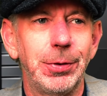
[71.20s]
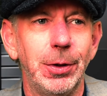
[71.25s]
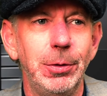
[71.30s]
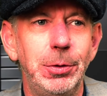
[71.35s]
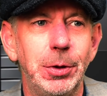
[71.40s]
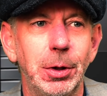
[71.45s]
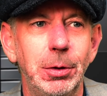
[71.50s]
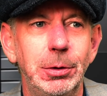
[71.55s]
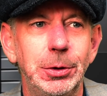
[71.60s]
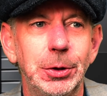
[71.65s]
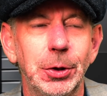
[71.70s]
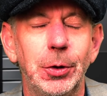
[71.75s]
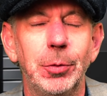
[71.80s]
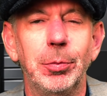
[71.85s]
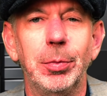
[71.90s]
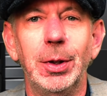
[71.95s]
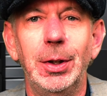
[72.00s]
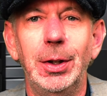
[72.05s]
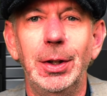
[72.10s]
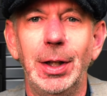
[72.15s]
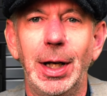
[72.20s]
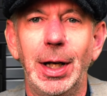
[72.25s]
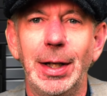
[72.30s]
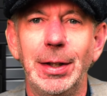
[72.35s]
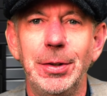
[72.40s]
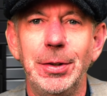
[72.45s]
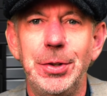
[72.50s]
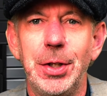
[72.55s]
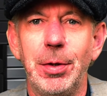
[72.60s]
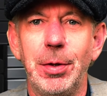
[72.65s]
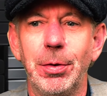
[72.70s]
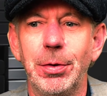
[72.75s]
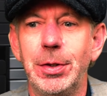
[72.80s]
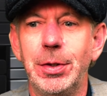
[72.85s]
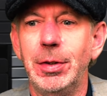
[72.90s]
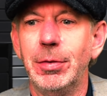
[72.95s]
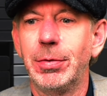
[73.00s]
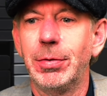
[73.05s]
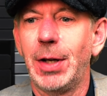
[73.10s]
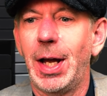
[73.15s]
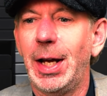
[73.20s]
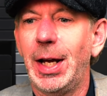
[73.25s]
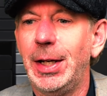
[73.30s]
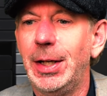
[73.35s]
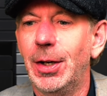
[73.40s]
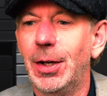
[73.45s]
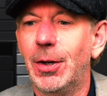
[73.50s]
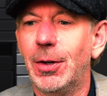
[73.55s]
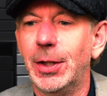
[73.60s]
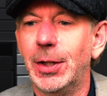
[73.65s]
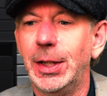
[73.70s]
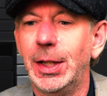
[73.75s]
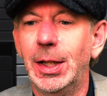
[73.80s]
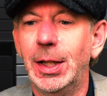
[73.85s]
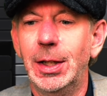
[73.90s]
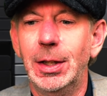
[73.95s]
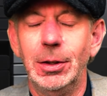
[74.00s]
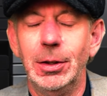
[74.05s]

Photoshop and generative AI.